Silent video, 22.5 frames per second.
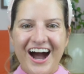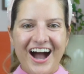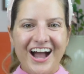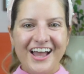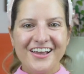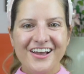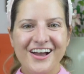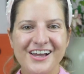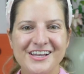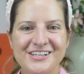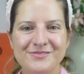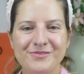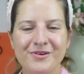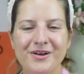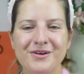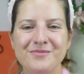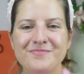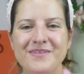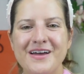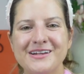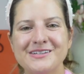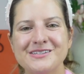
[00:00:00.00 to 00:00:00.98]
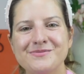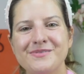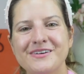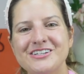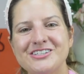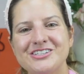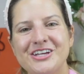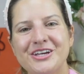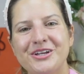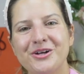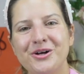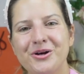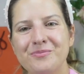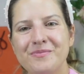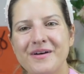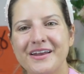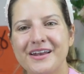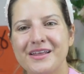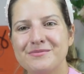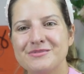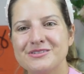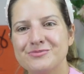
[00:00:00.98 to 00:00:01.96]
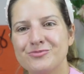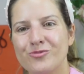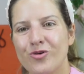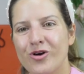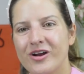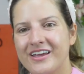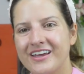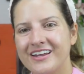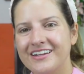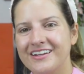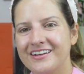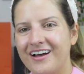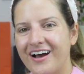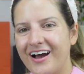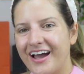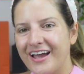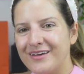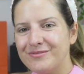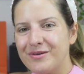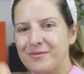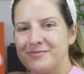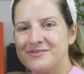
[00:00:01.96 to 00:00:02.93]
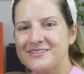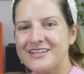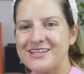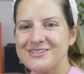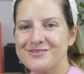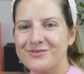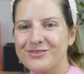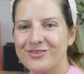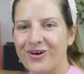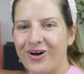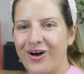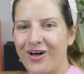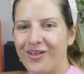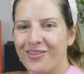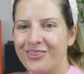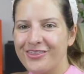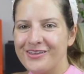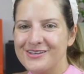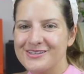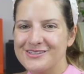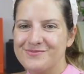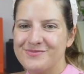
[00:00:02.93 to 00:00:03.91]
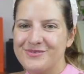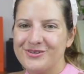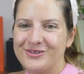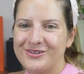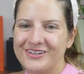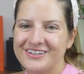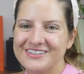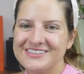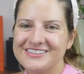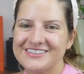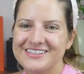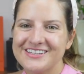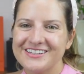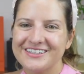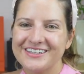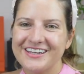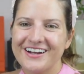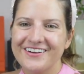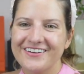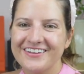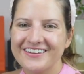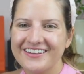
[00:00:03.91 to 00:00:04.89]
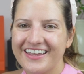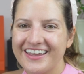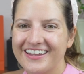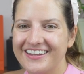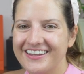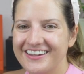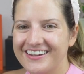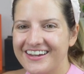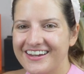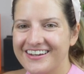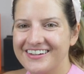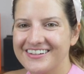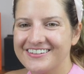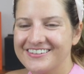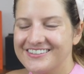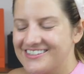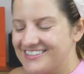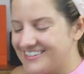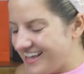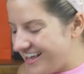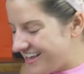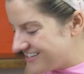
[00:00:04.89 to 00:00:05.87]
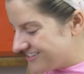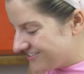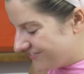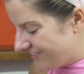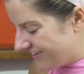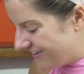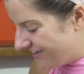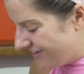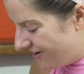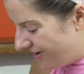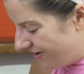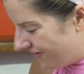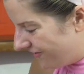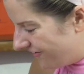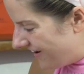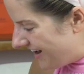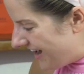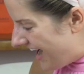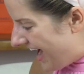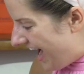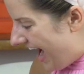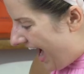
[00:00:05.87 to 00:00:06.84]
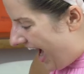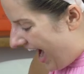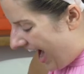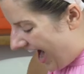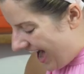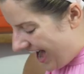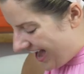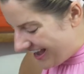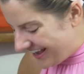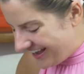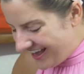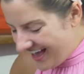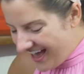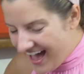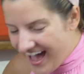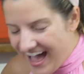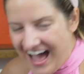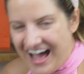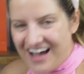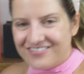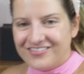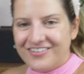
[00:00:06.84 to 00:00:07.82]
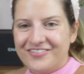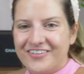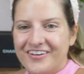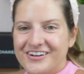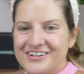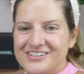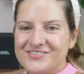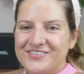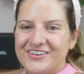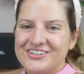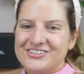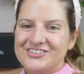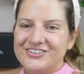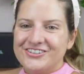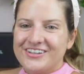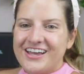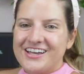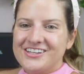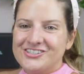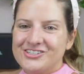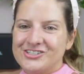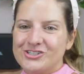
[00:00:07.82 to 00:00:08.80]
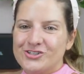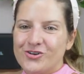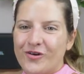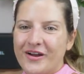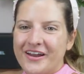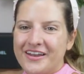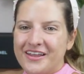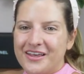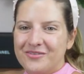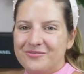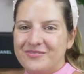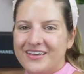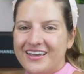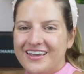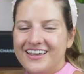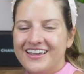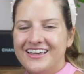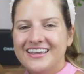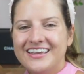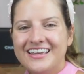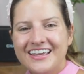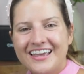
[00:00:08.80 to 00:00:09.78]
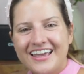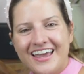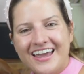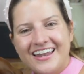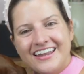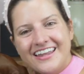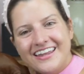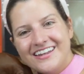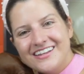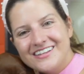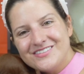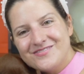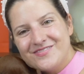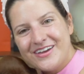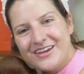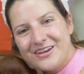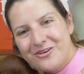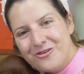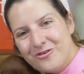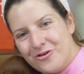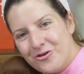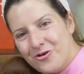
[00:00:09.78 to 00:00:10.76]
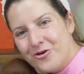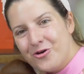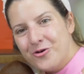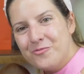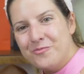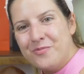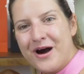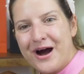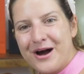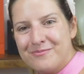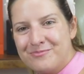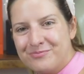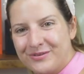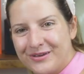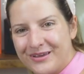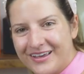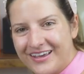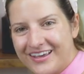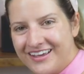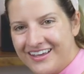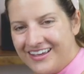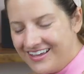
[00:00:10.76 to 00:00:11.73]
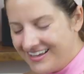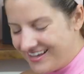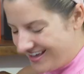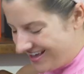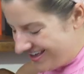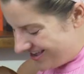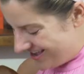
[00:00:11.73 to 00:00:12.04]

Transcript: Hi guys, welcome back to my channel. My name is Morgan and I'm obsessed with all things beauty and skincare related. And in today's video, I have a very special guest joining me and it is my new puppy.